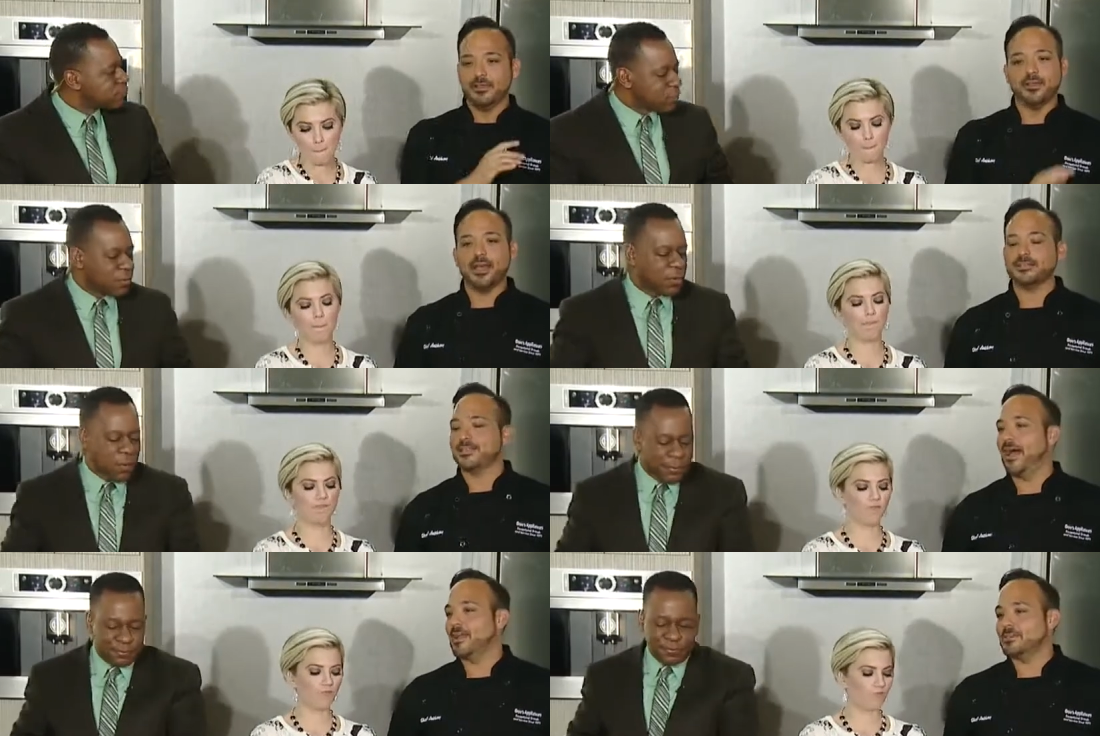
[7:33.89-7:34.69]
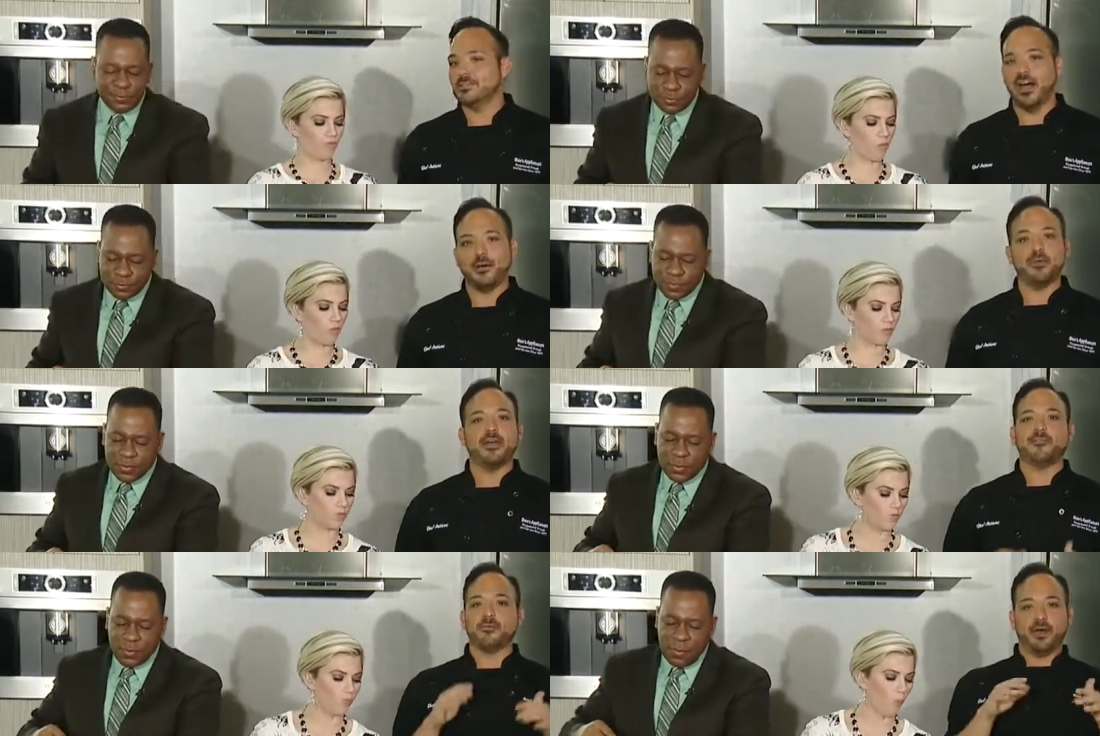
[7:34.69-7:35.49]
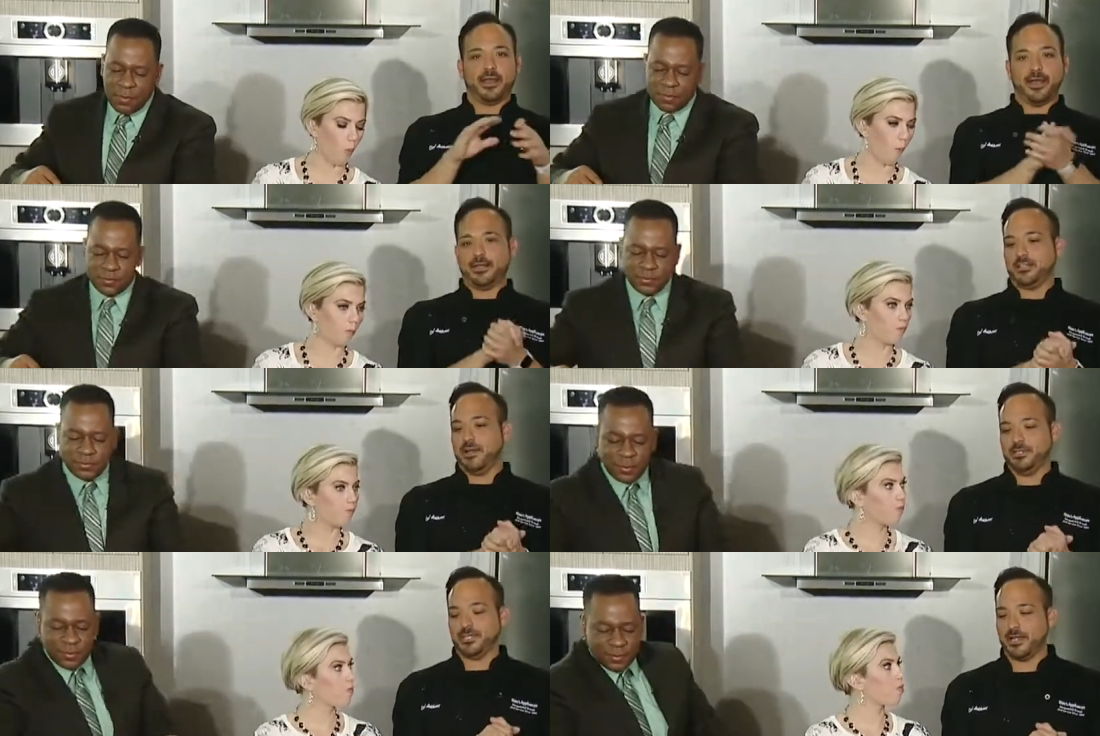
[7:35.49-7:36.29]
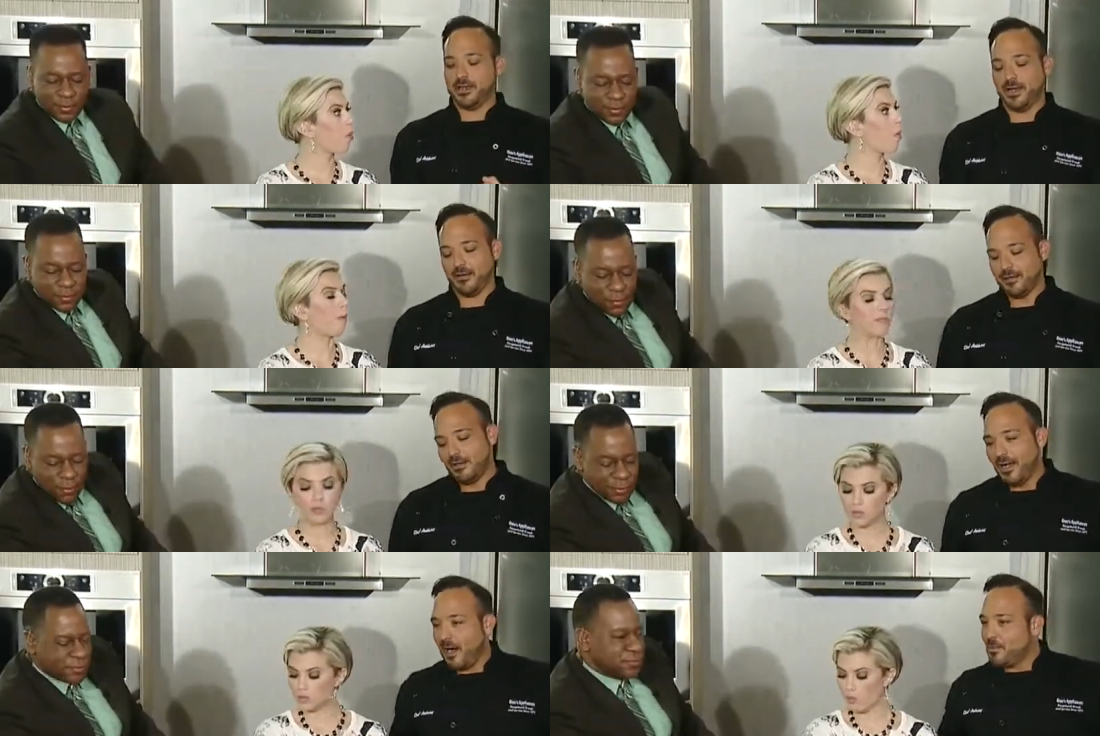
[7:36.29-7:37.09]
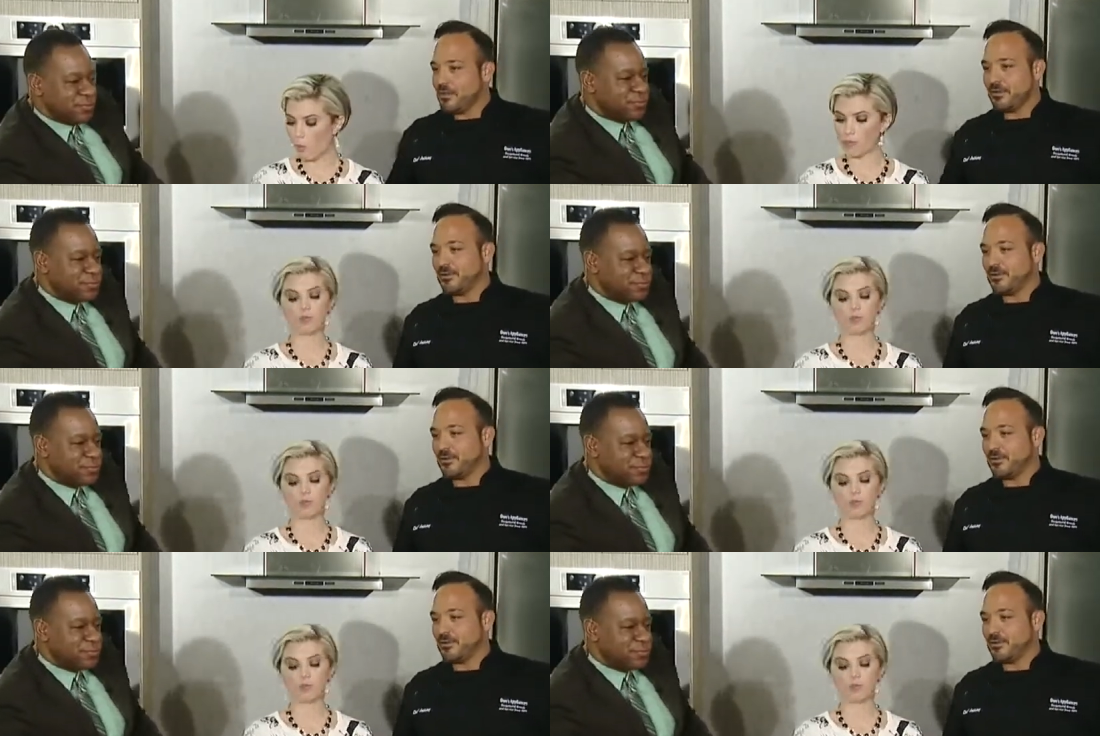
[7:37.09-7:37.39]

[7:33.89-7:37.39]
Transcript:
Speaker 1: You guys gotta mm. stop. Everybody gotta come and check it out. I'll be there